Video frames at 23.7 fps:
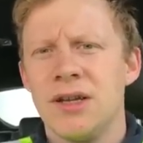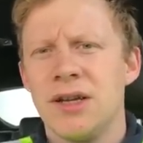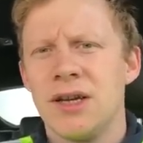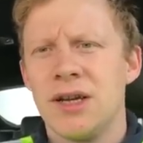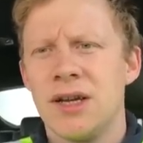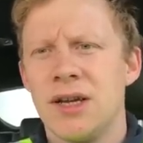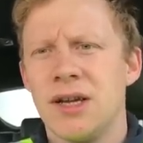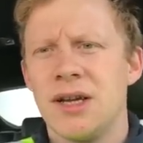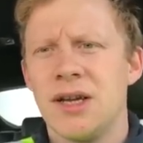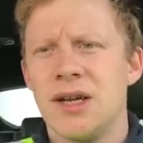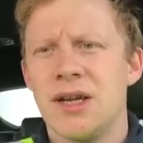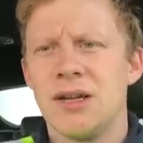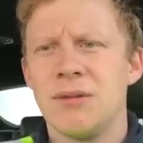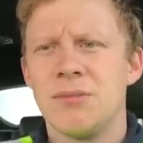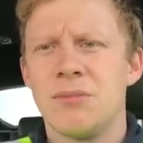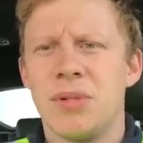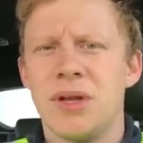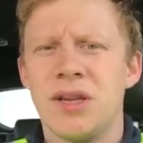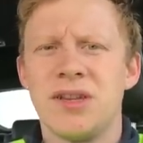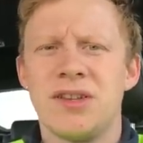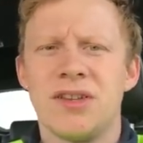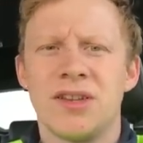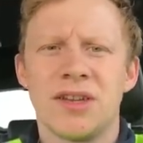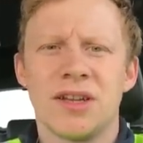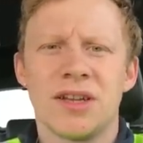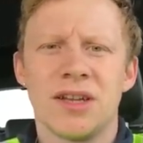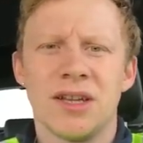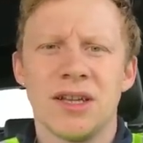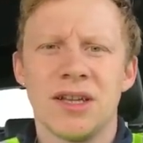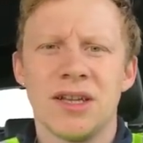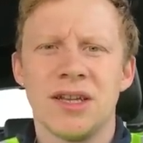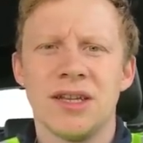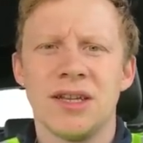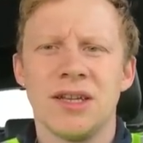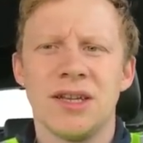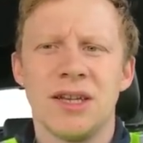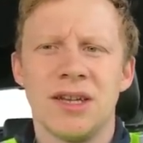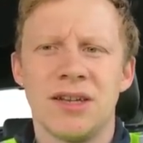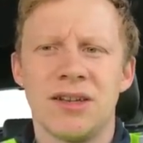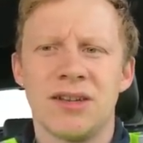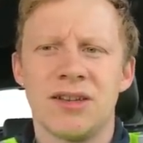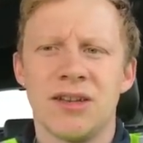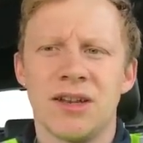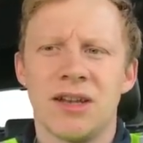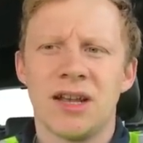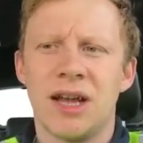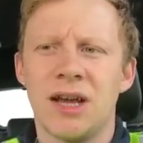and basically
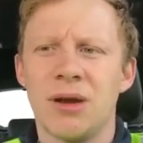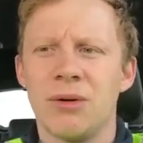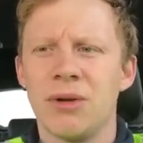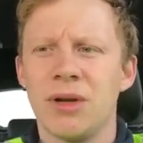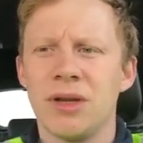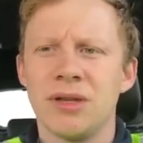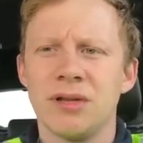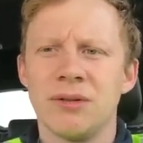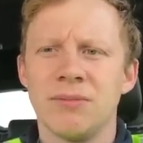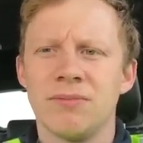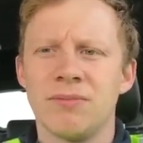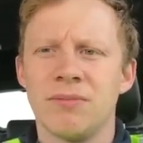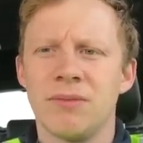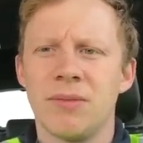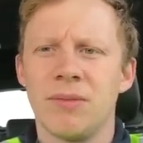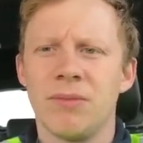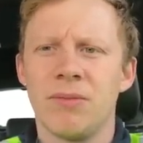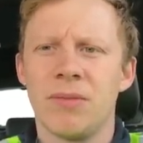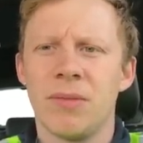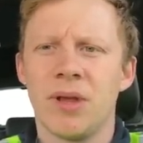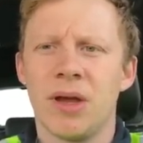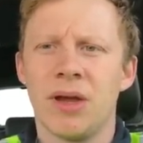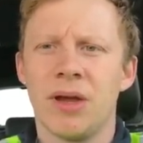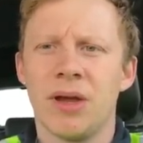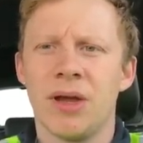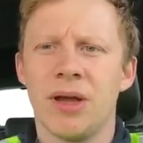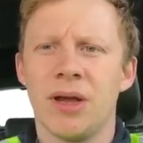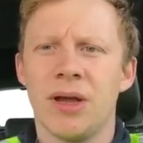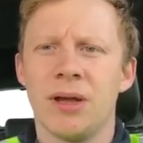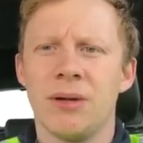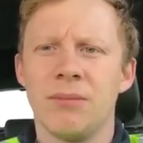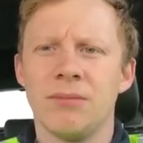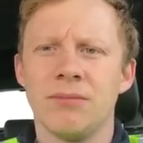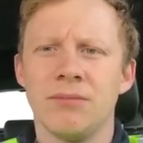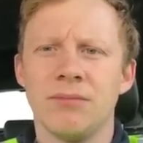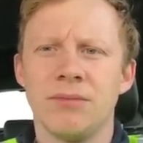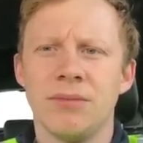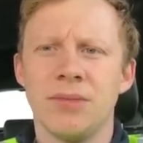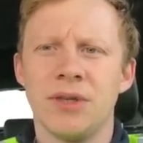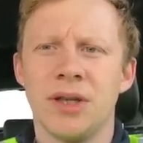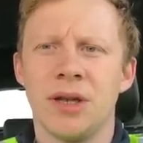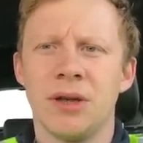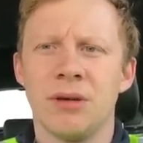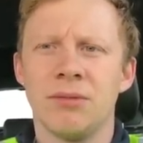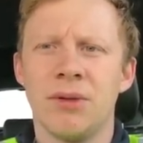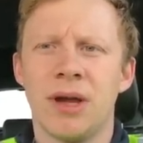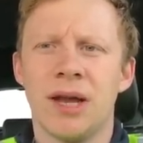it's allowing
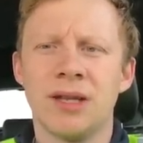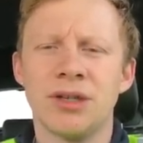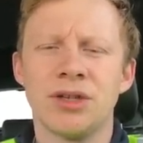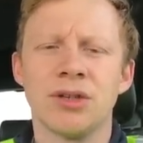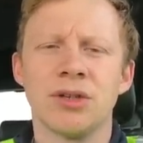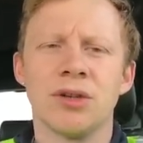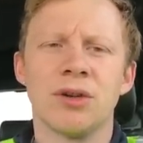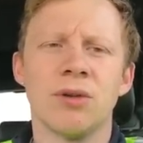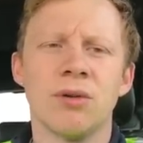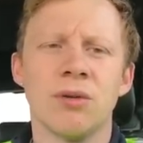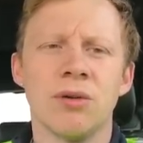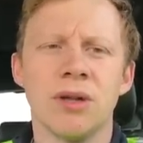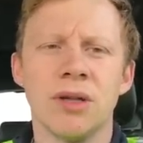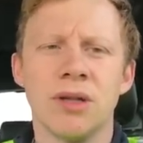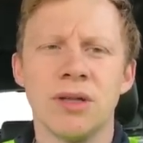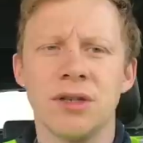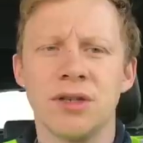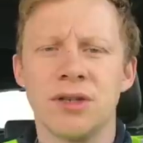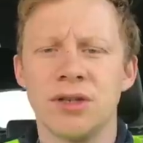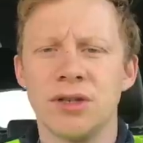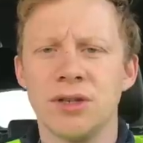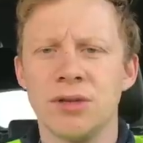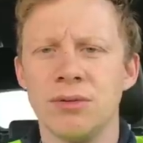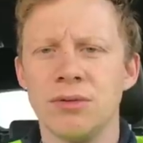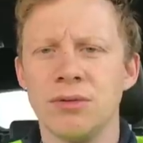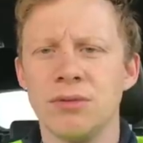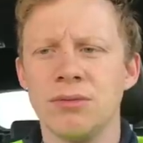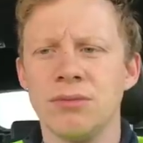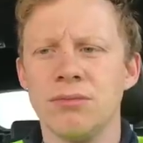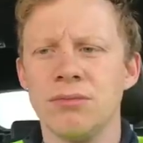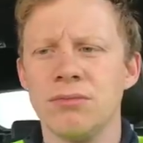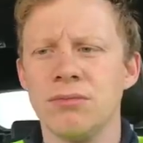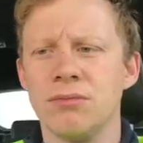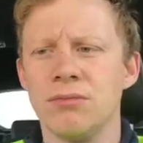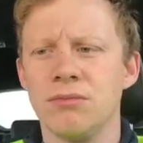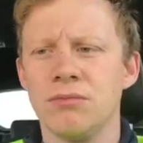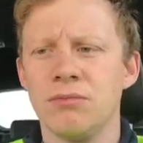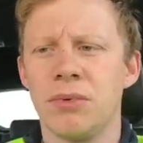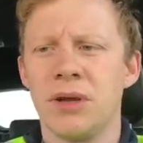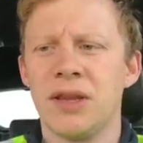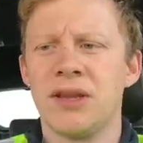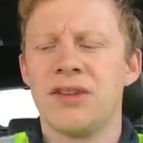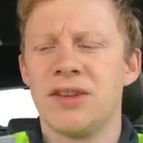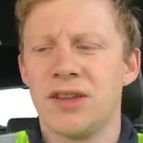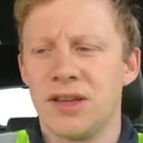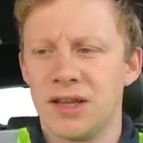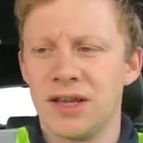engine coolant to
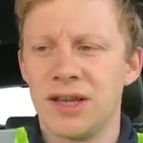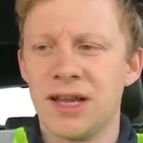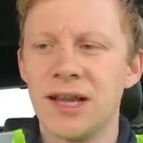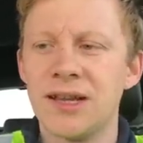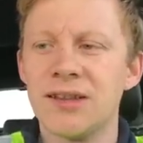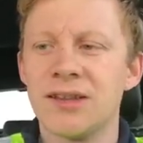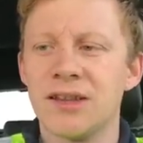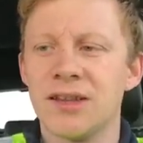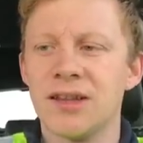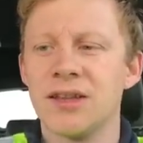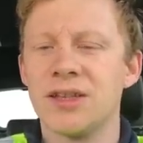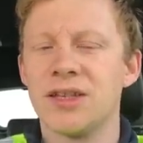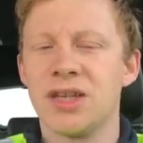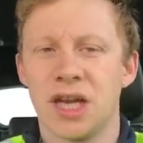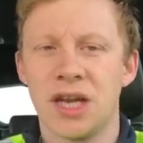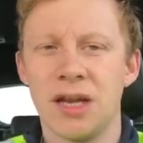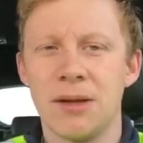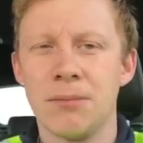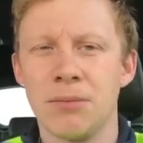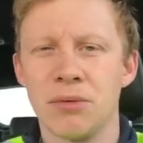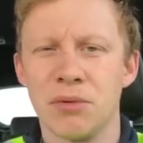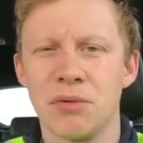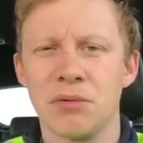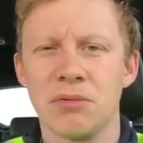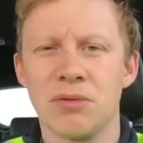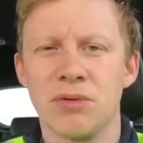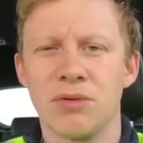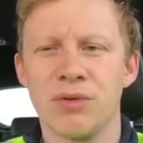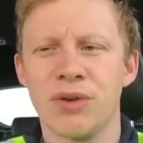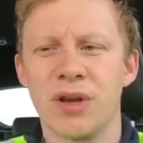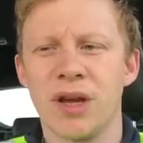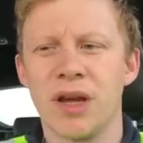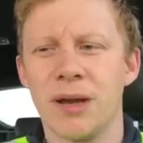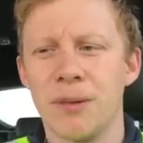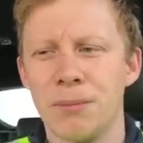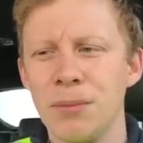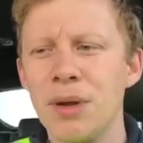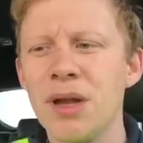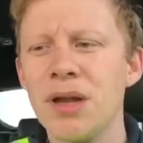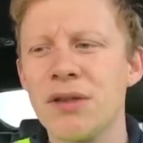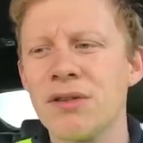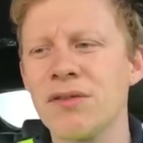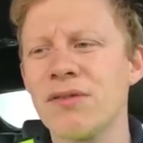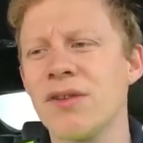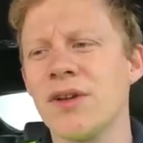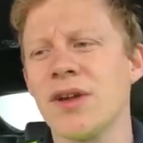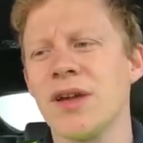basically enter the chamber and create a
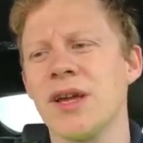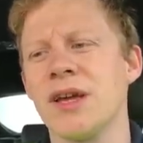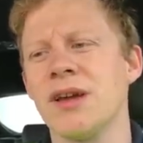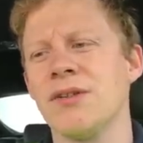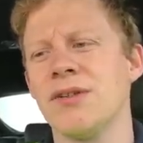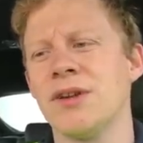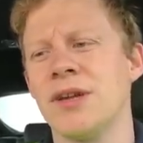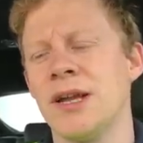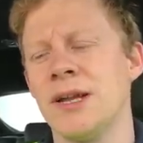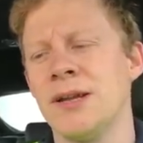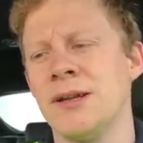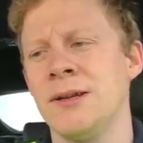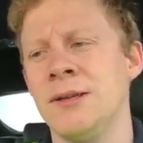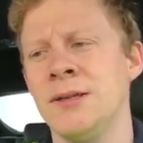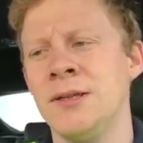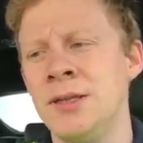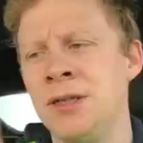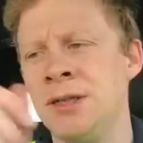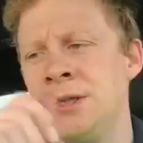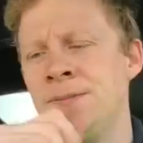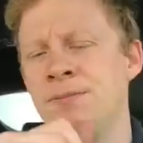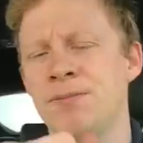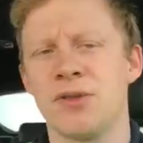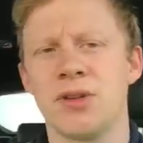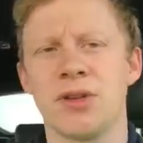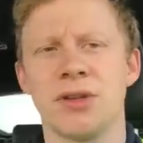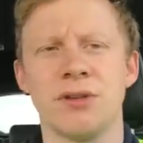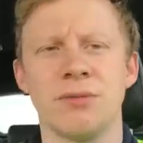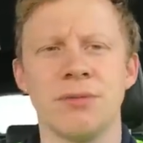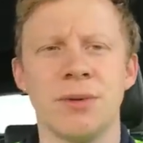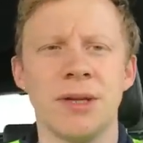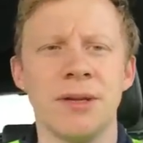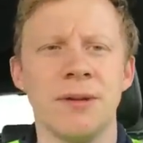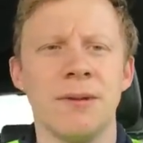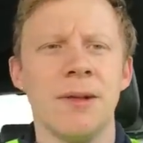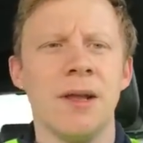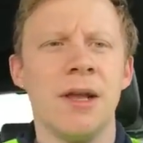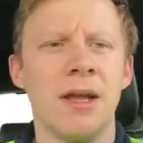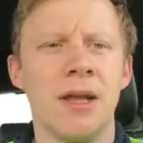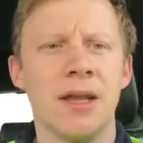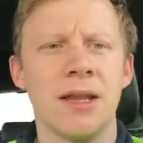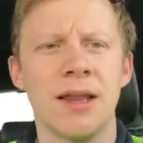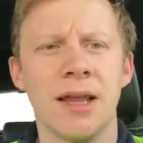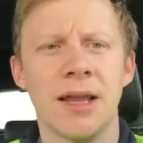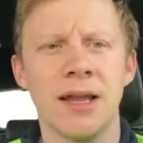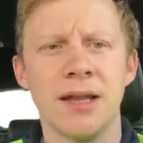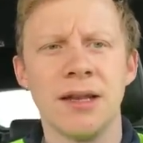misfire, and then excuse me,
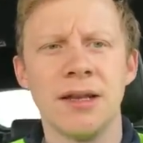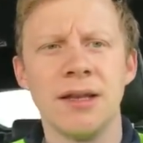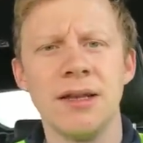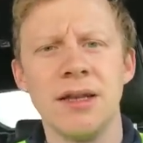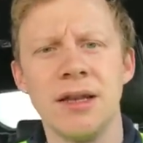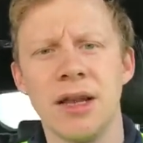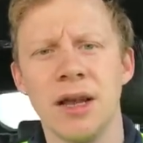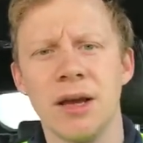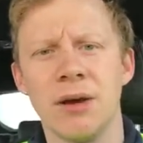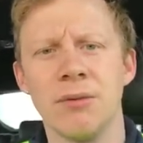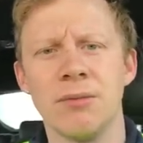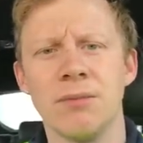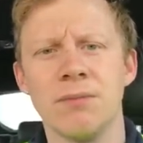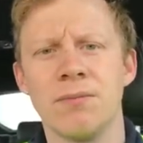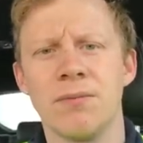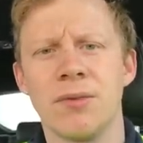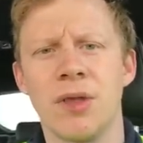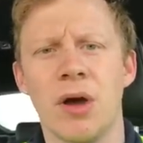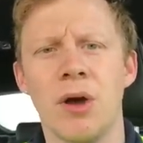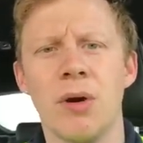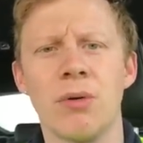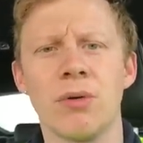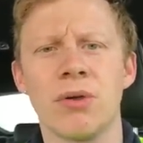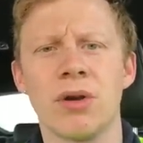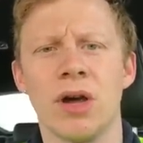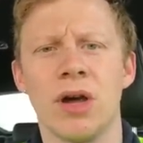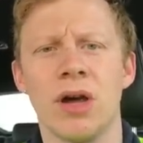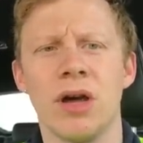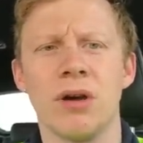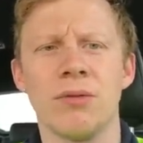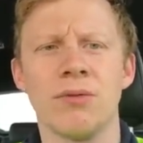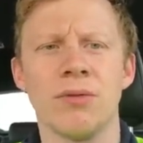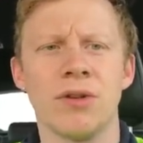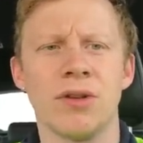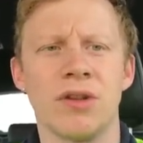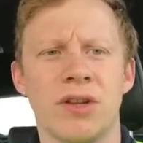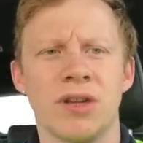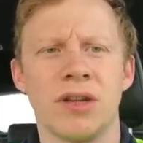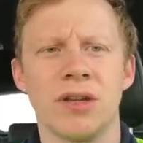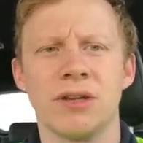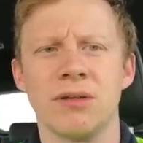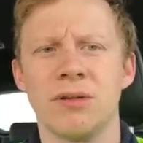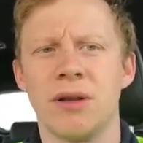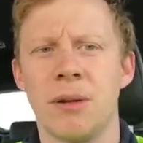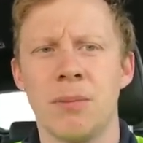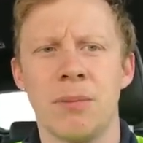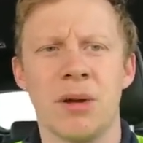then the whole car runs
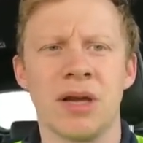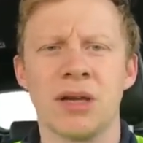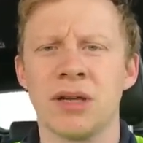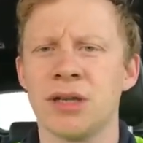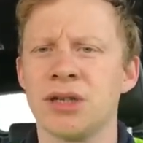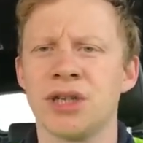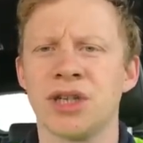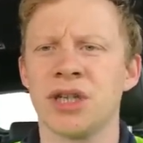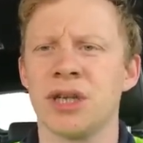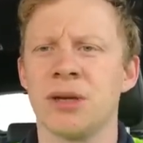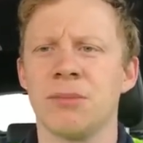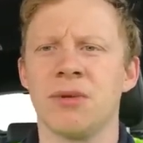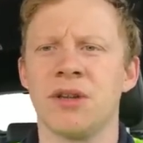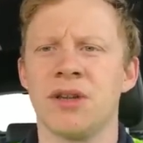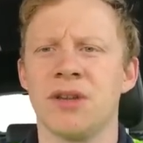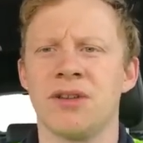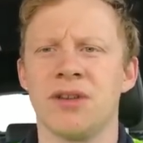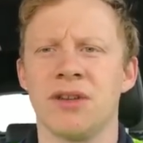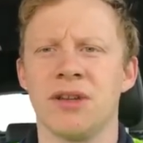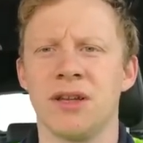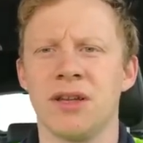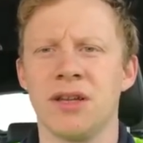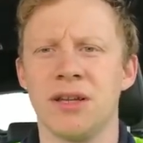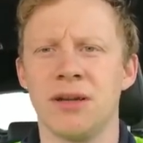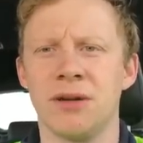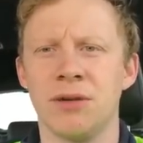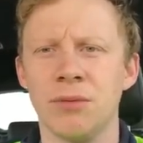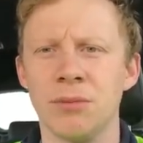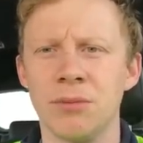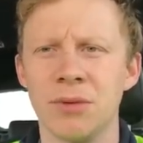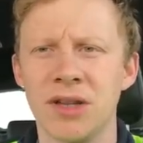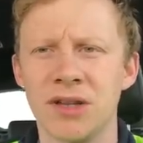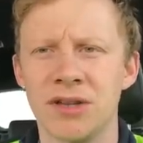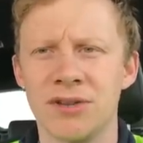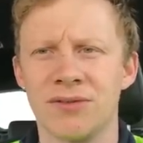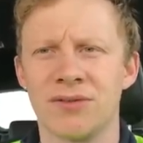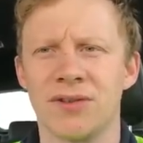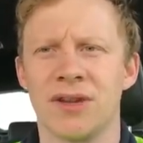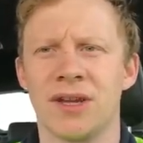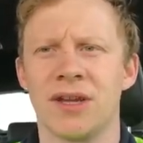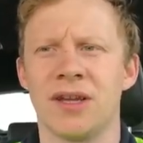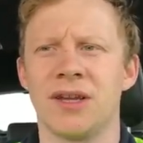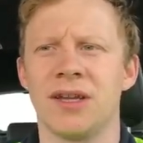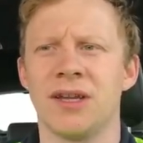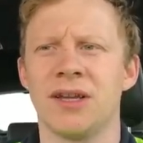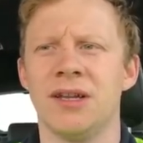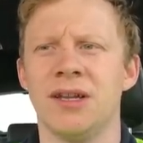like a bag of shit. Basically it will
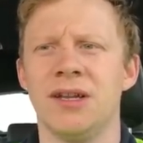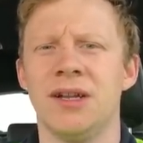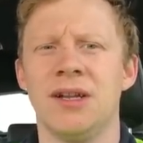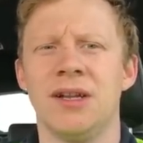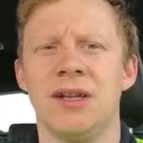misfire.